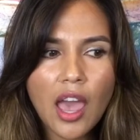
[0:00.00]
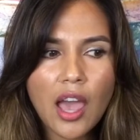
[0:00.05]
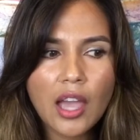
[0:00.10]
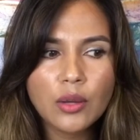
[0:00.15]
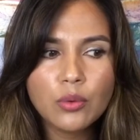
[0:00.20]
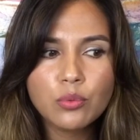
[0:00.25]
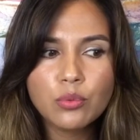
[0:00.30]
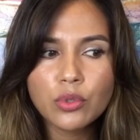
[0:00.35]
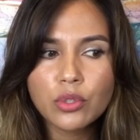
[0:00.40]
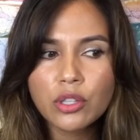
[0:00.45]
I
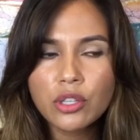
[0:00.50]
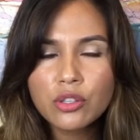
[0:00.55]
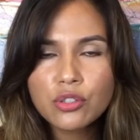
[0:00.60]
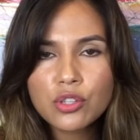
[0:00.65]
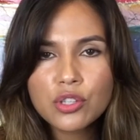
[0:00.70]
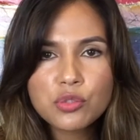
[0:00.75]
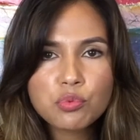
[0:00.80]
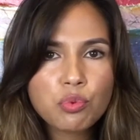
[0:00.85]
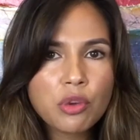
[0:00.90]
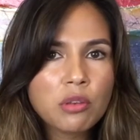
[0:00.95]
really
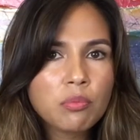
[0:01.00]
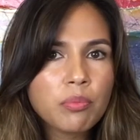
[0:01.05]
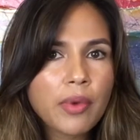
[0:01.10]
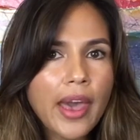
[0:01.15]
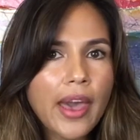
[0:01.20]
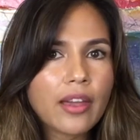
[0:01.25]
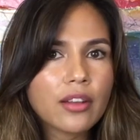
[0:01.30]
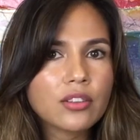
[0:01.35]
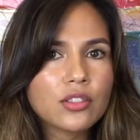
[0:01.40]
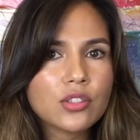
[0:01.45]
just went
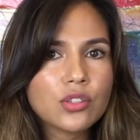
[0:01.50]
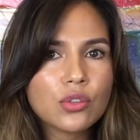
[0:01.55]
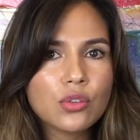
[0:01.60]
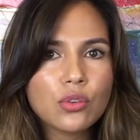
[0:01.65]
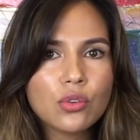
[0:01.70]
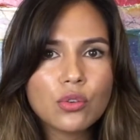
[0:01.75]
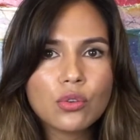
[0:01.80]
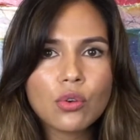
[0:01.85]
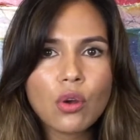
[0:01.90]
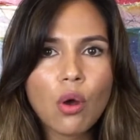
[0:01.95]
back
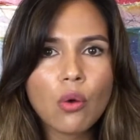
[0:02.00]
to,